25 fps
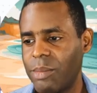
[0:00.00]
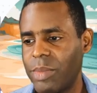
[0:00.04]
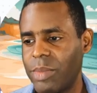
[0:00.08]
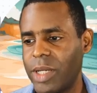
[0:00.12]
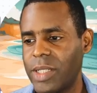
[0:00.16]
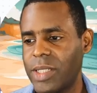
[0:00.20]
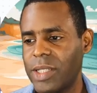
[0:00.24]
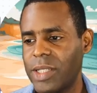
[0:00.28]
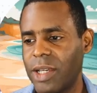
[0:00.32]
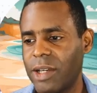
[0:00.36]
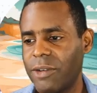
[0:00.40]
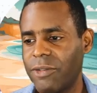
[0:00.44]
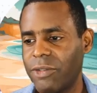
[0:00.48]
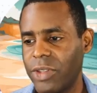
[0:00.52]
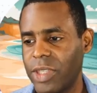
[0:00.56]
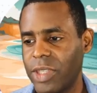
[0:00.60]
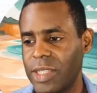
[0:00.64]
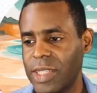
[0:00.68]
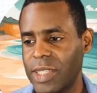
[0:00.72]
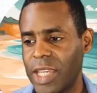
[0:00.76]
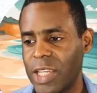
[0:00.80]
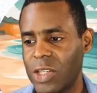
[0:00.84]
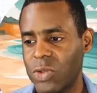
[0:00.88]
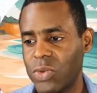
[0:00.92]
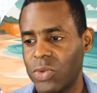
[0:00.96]
But uh, for
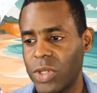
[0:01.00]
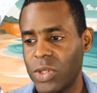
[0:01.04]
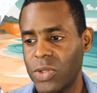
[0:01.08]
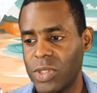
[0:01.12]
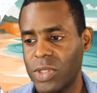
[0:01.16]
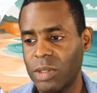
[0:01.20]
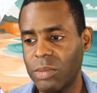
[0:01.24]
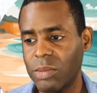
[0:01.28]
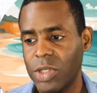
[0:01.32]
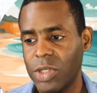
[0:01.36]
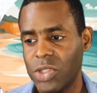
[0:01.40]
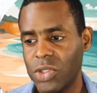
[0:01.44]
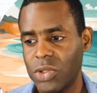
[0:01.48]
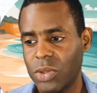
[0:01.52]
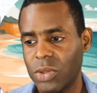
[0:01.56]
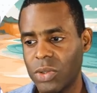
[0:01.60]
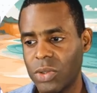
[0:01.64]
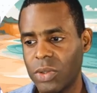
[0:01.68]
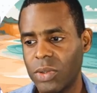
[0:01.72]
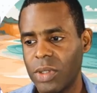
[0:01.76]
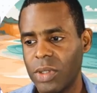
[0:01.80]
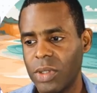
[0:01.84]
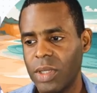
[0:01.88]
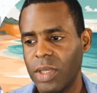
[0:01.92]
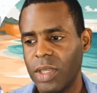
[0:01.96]
this case, we're using
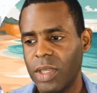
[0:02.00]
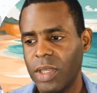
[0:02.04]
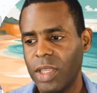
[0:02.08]
Mistral,